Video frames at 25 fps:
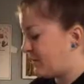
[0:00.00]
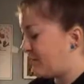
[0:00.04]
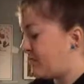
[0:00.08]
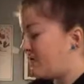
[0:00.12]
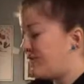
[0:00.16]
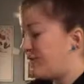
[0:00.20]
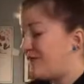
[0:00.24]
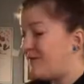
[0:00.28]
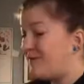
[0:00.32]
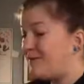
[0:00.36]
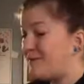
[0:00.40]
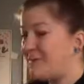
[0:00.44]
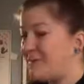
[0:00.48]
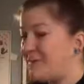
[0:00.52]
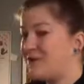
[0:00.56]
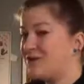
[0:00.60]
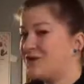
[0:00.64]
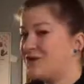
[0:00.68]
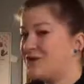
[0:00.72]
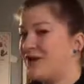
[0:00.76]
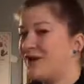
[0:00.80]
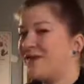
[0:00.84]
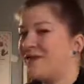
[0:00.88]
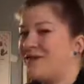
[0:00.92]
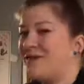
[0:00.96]
We've even made
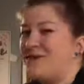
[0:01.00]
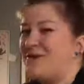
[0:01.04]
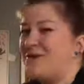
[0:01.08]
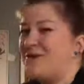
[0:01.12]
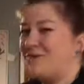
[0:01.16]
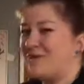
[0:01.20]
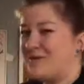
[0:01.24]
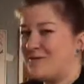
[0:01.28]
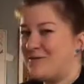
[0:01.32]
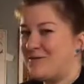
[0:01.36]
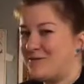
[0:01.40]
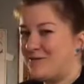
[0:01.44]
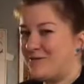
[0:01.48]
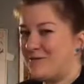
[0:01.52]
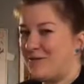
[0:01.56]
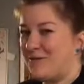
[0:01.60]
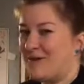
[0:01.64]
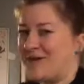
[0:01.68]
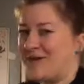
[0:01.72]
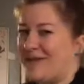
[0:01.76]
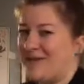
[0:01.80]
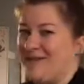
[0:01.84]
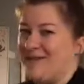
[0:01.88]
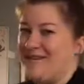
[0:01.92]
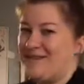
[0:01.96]
chocolate gnocchi
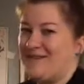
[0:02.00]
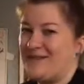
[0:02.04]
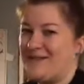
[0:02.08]
before.